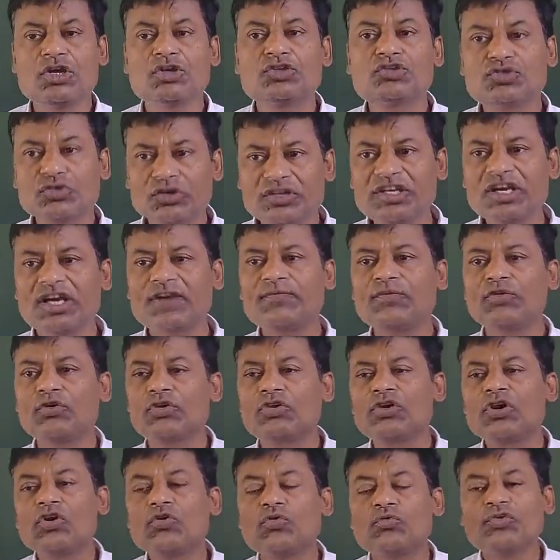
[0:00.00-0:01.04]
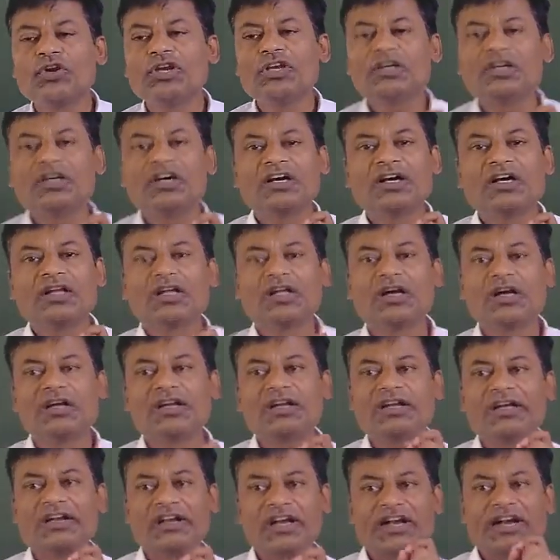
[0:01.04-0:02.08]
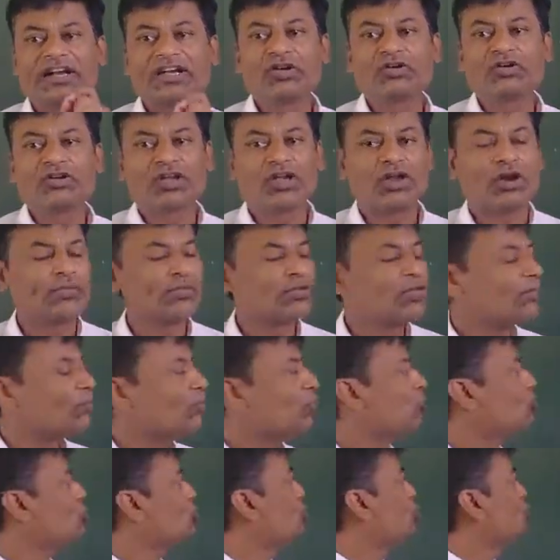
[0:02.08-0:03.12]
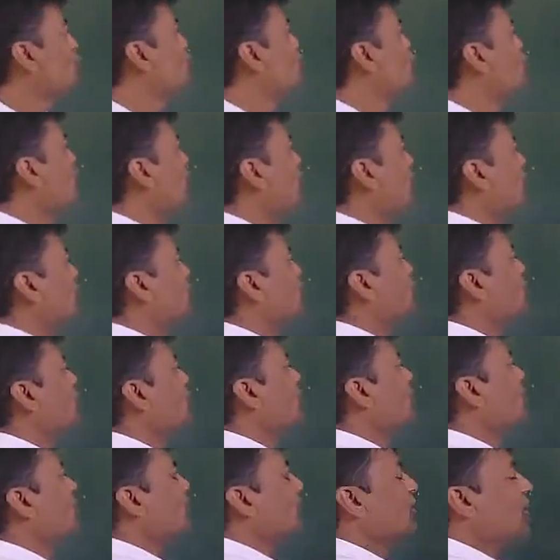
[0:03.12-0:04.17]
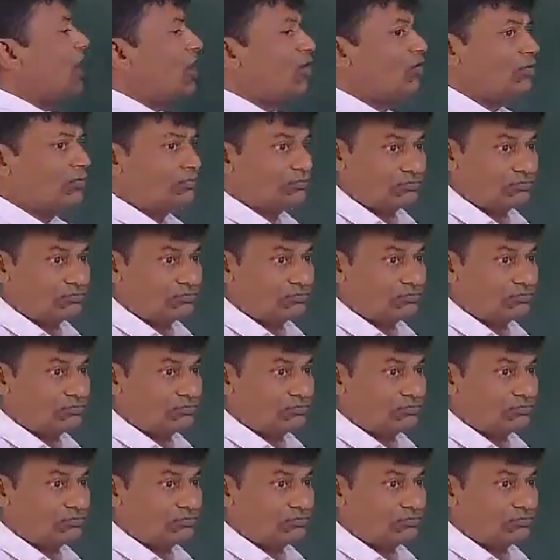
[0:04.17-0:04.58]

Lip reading: So therefore we learn related to the positive charge. Now,